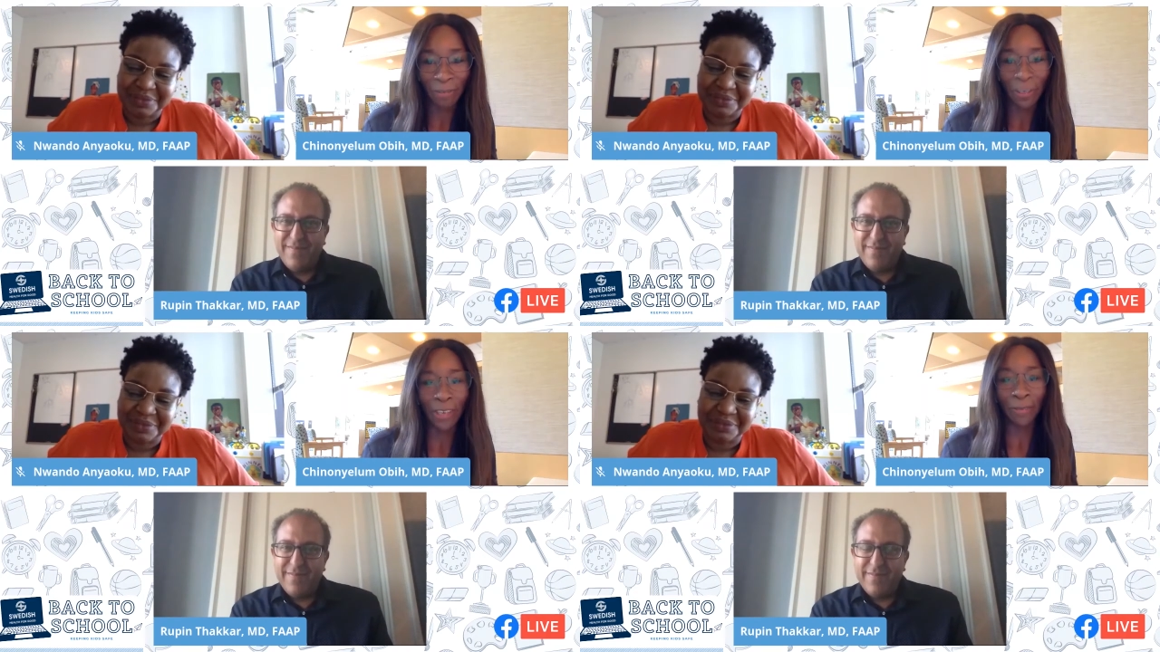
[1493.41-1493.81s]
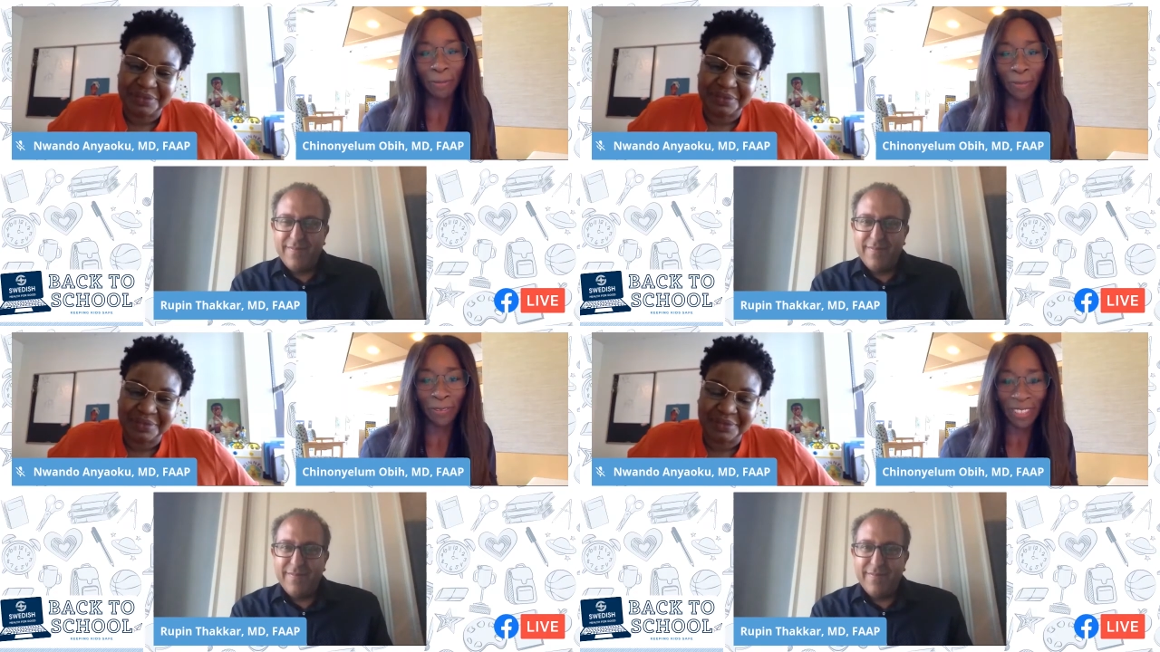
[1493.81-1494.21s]

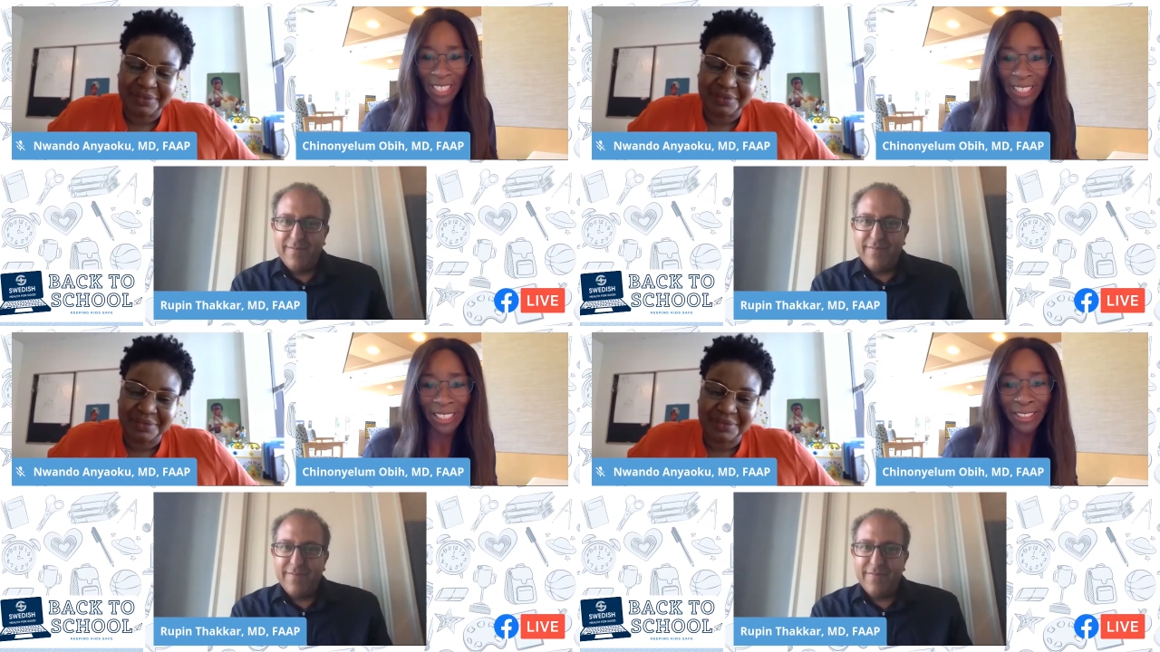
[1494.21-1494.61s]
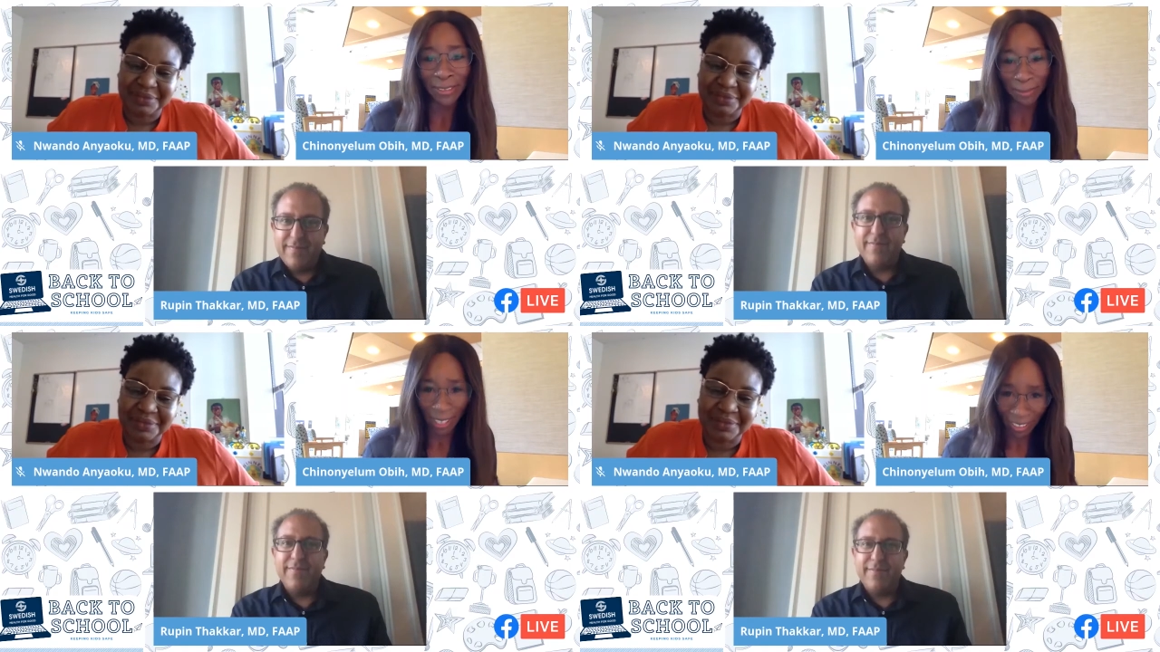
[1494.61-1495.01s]
Speaker 1: where they need
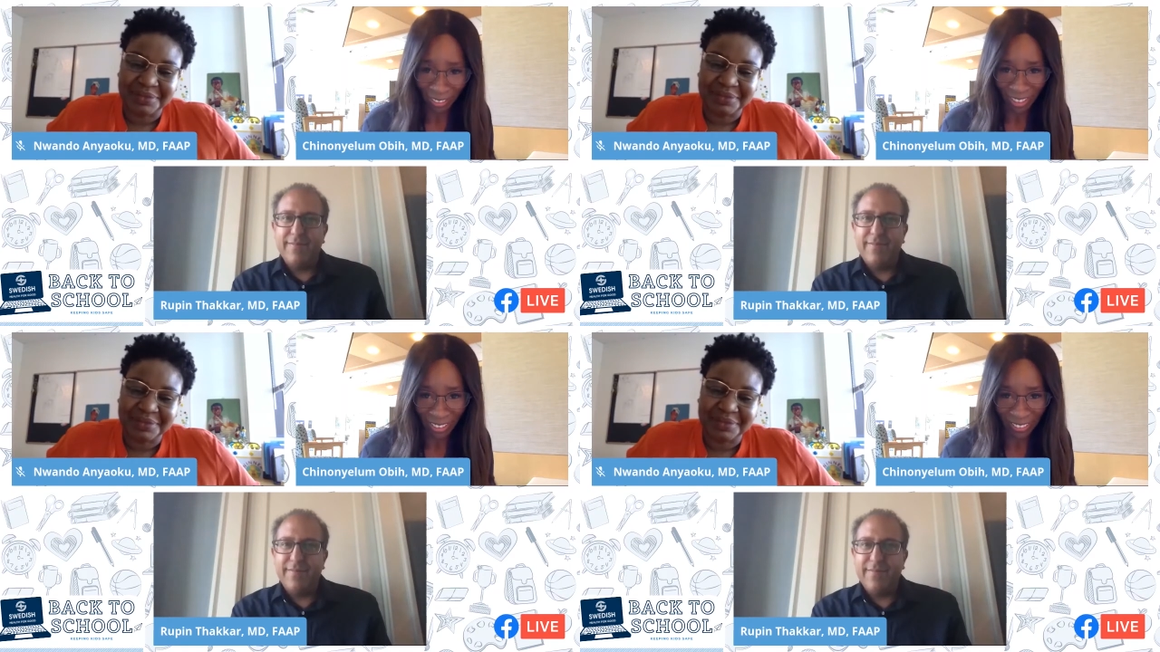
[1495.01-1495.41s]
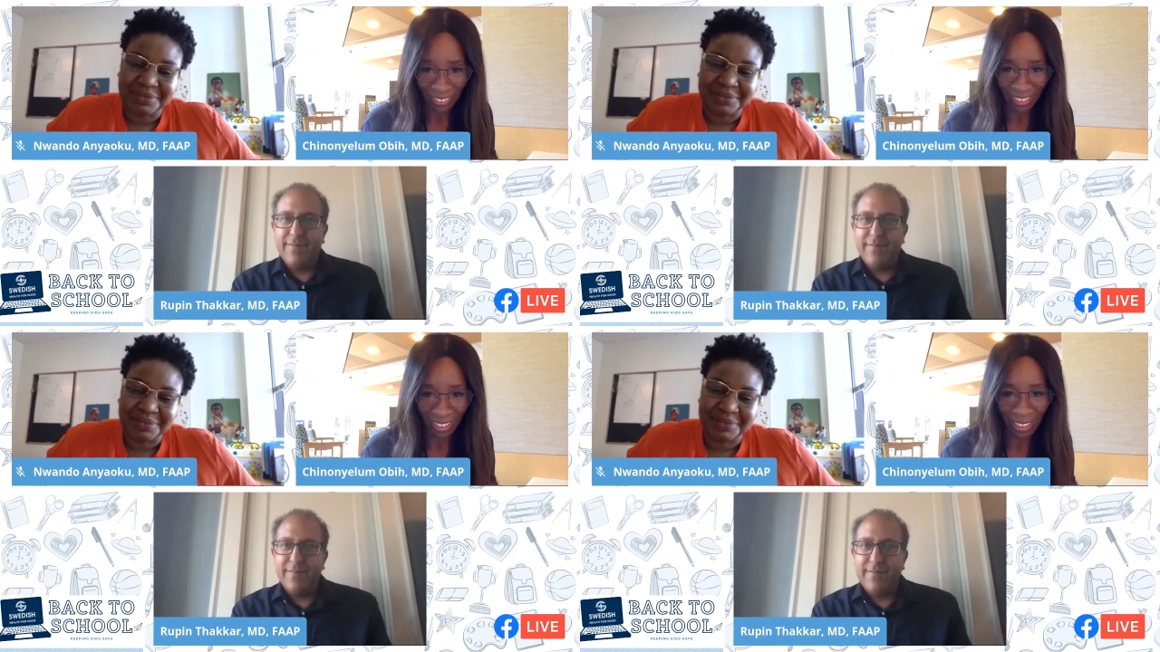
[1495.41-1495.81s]
to find
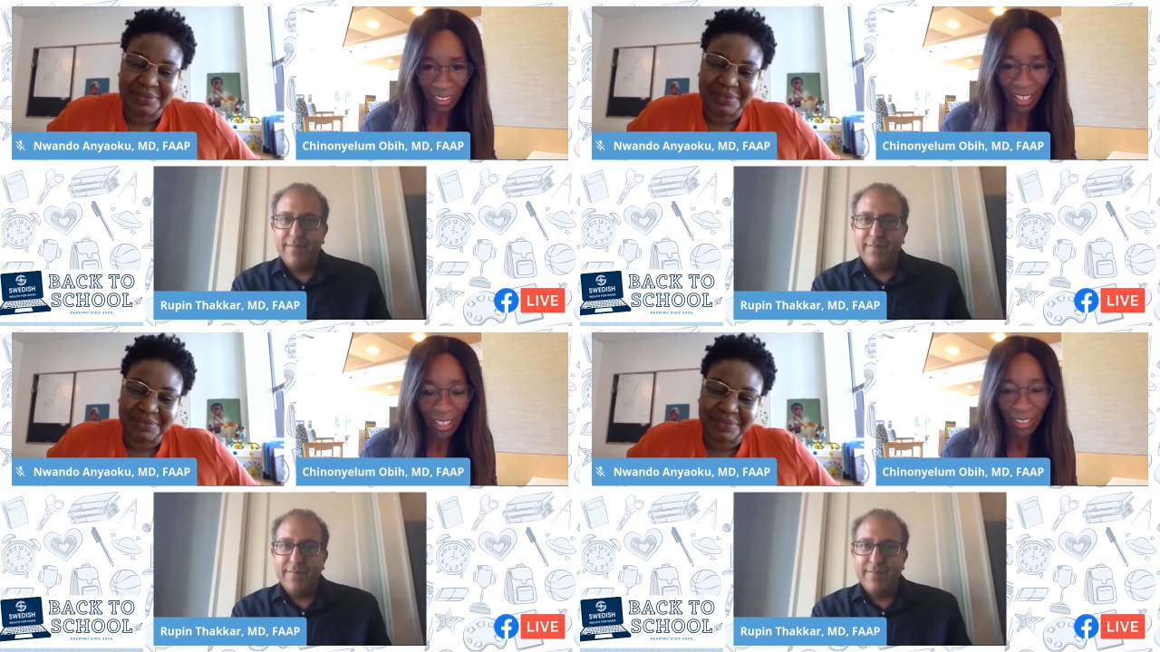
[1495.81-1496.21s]
resources.